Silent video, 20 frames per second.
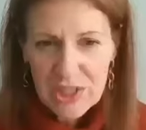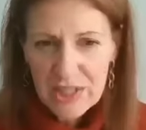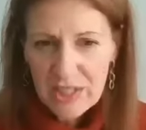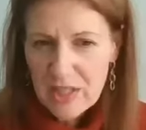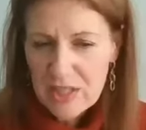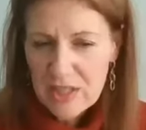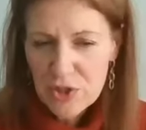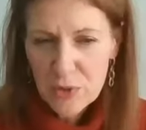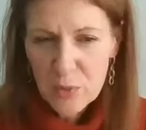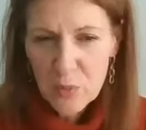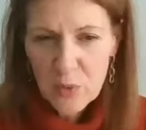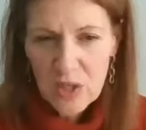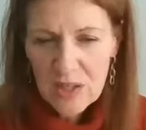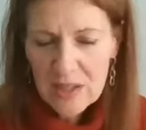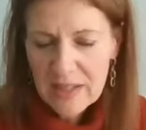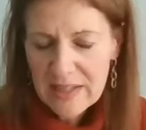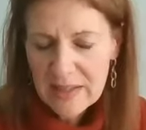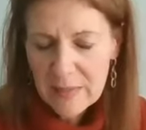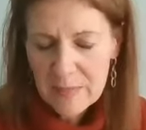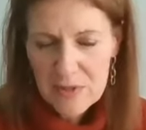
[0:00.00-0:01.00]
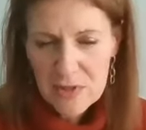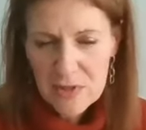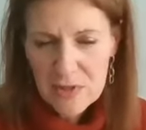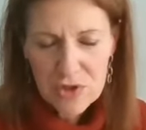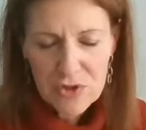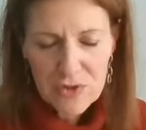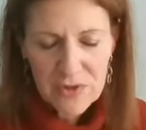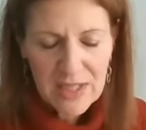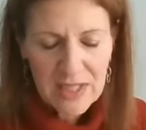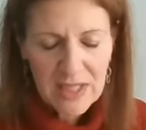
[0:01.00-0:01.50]
share as you're walking up the
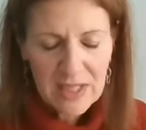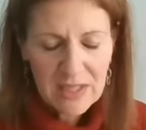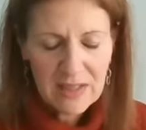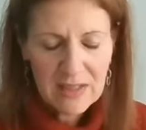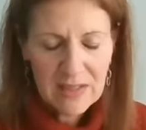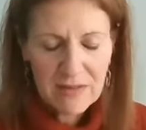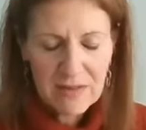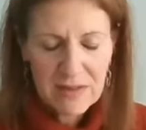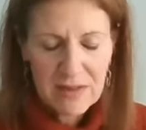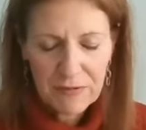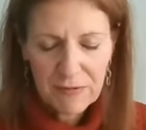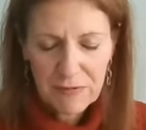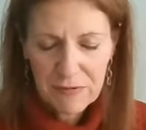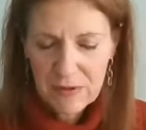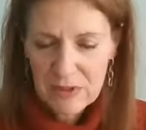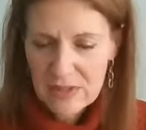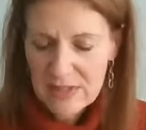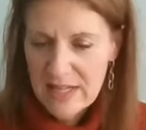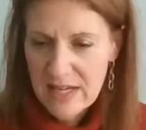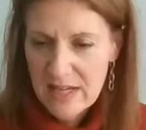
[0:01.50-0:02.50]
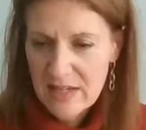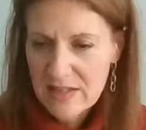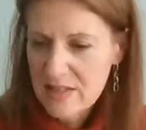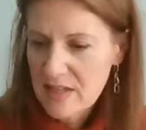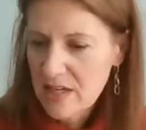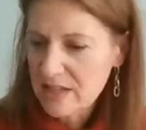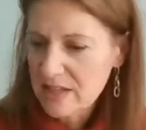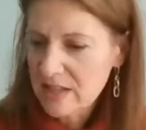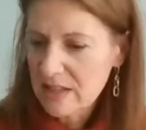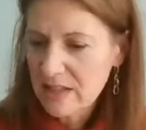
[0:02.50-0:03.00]
street, the first
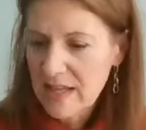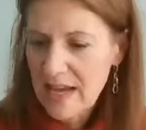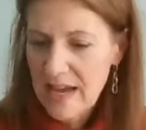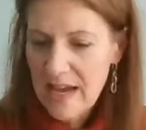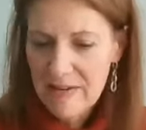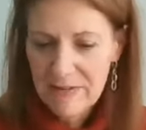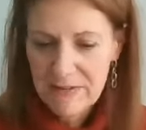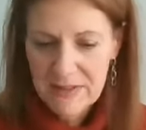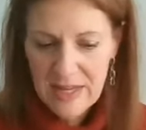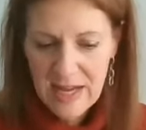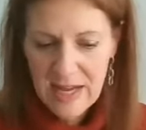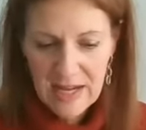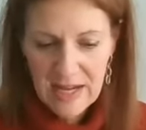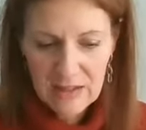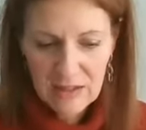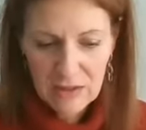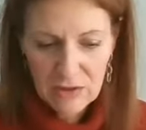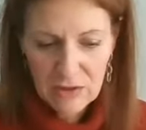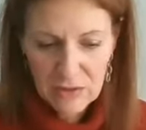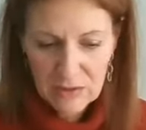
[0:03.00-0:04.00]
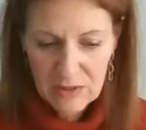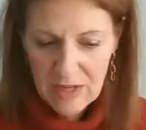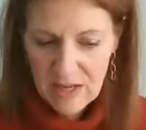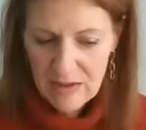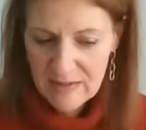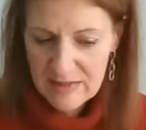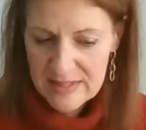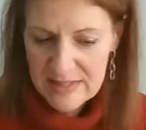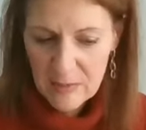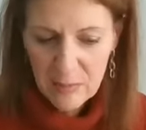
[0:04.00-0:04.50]
house on the left that you
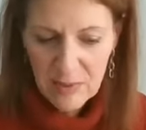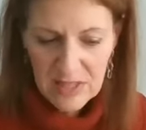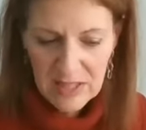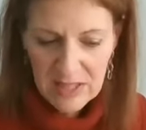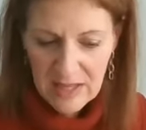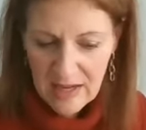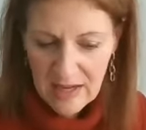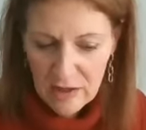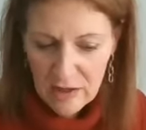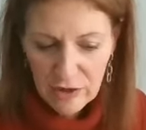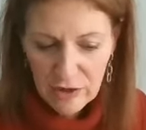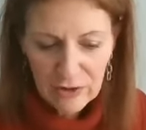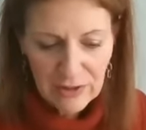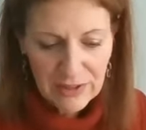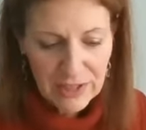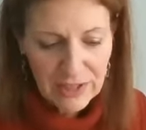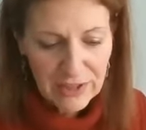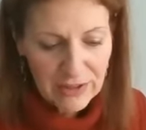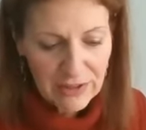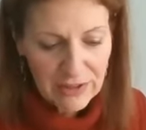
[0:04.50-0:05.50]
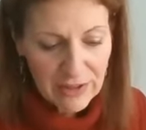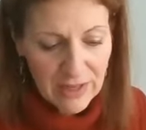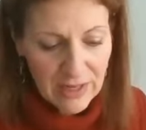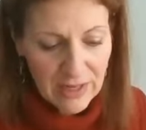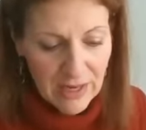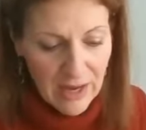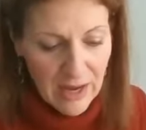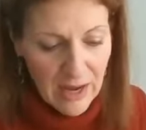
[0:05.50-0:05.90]
gave us a peek at earlier,